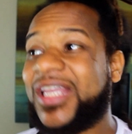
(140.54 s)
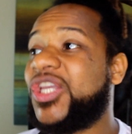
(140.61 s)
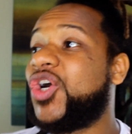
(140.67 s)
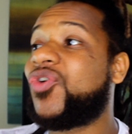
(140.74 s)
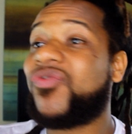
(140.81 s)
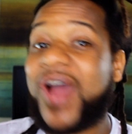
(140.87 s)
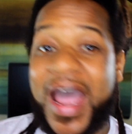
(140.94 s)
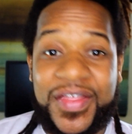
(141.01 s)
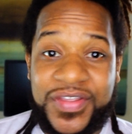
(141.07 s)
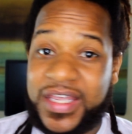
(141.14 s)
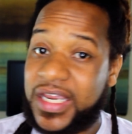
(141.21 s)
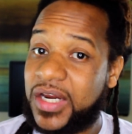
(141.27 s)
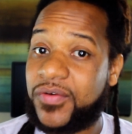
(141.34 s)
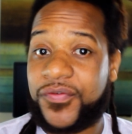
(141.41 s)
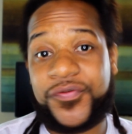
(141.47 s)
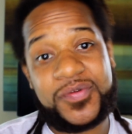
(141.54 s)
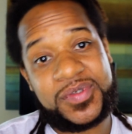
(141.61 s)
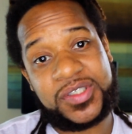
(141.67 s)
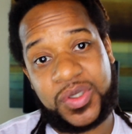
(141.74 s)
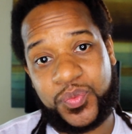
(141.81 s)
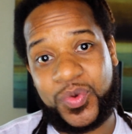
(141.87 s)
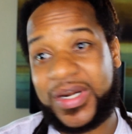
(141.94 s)
And you'll rather hear it
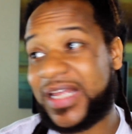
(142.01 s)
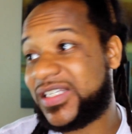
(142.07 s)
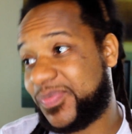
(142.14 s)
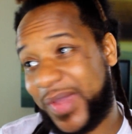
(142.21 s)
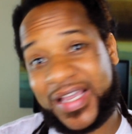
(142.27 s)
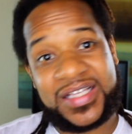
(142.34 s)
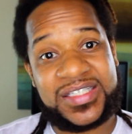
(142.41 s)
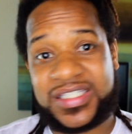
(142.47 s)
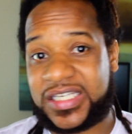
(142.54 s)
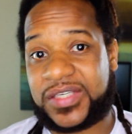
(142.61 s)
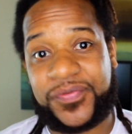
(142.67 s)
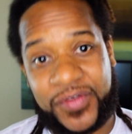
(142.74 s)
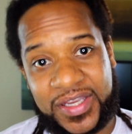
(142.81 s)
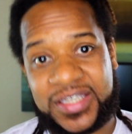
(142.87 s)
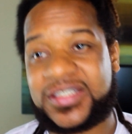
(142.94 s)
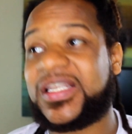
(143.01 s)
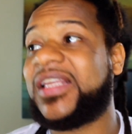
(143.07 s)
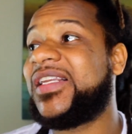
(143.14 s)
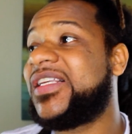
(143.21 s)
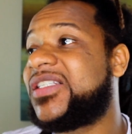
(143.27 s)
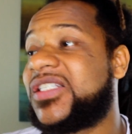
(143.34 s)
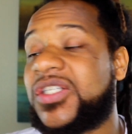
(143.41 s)
from someone that's making six figures.
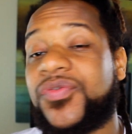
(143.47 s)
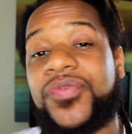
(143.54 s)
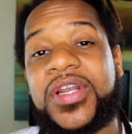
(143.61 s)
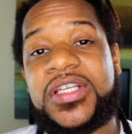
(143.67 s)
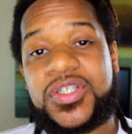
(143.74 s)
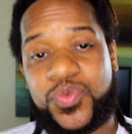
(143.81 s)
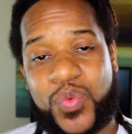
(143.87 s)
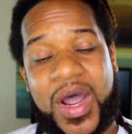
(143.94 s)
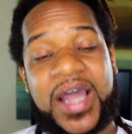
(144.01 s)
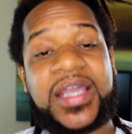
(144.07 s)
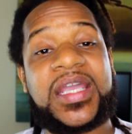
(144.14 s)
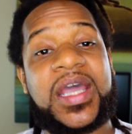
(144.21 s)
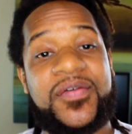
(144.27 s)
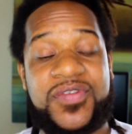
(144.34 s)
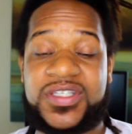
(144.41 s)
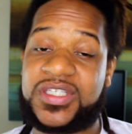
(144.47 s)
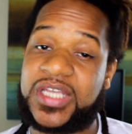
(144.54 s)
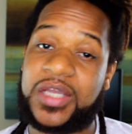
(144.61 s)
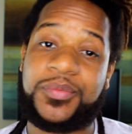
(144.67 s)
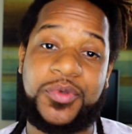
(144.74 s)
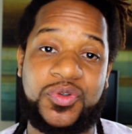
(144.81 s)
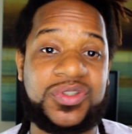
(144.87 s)
And this is the reason why Kevin
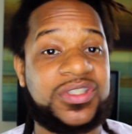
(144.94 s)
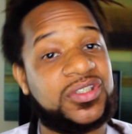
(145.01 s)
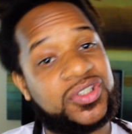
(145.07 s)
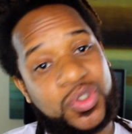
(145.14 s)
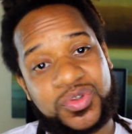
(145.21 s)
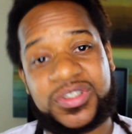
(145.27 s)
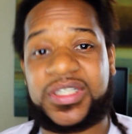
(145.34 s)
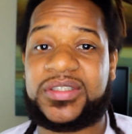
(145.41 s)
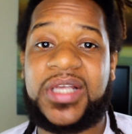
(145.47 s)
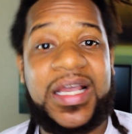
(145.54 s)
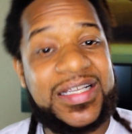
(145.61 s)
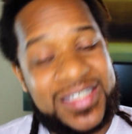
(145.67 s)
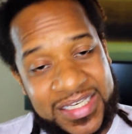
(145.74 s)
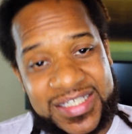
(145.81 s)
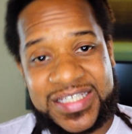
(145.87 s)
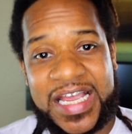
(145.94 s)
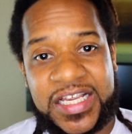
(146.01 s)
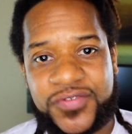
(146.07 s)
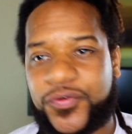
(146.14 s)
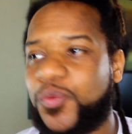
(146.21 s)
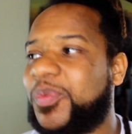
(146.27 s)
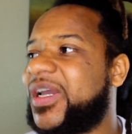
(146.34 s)
Samuels is so
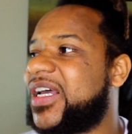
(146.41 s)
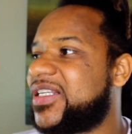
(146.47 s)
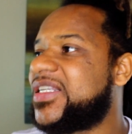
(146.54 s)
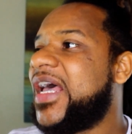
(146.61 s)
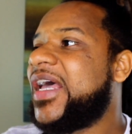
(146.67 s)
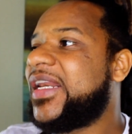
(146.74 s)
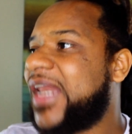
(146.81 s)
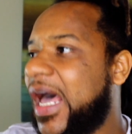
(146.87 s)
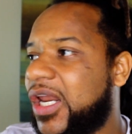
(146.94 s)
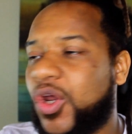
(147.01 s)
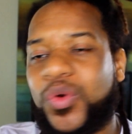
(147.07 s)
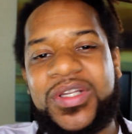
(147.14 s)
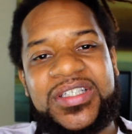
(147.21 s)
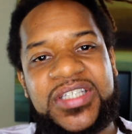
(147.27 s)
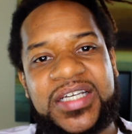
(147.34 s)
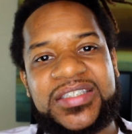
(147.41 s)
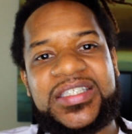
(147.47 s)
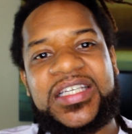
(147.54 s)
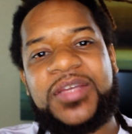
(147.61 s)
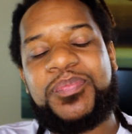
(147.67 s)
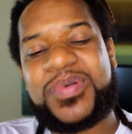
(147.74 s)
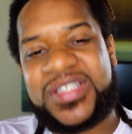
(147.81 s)
successful. Because not only
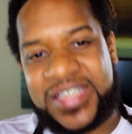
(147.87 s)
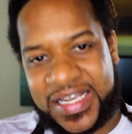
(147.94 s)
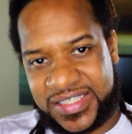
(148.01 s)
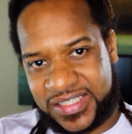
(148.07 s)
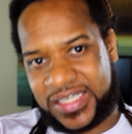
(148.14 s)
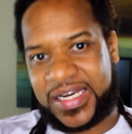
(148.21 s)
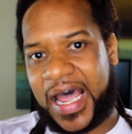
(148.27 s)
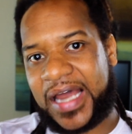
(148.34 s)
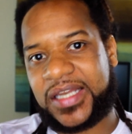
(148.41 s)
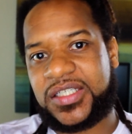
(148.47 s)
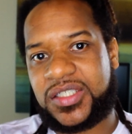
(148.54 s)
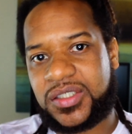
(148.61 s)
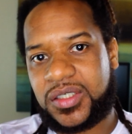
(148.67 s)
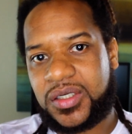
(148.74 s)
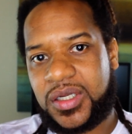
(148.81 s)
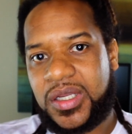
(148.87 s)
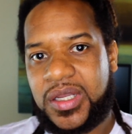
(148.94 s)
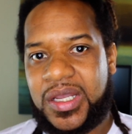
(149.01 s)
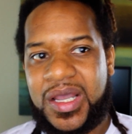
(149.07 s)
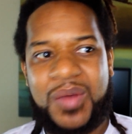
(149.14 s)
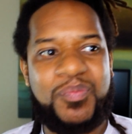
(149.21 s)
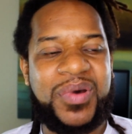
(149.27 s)
does he possess the knowledge,
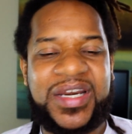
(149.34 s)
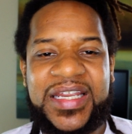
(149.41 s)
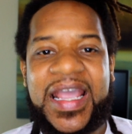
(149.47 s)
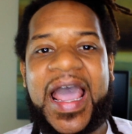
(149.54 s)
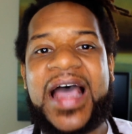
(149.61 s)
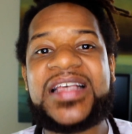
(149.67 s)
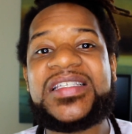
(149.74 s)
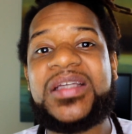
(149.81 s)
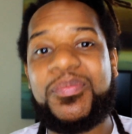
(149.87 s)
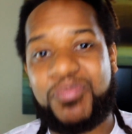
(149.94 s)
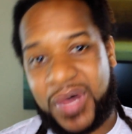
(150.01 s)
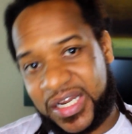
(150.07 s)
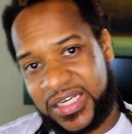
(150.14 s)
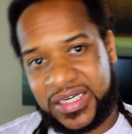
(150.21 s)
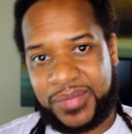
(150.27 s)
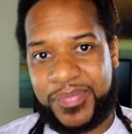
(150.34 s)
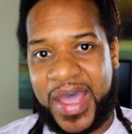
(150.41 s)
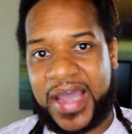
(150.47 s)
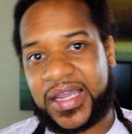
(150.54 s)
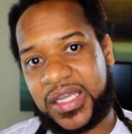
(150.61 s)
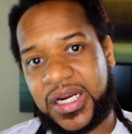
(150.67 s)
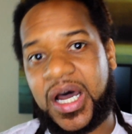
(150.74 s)
but he has the money to
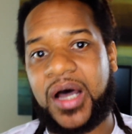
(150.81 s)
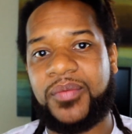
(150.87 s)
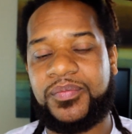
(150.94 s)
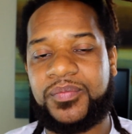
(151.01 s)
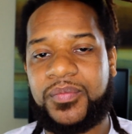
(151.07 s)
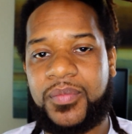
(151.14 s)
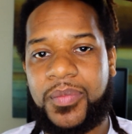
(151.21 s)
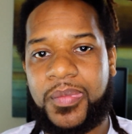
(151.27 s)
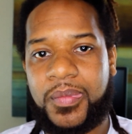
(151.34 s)
back it up.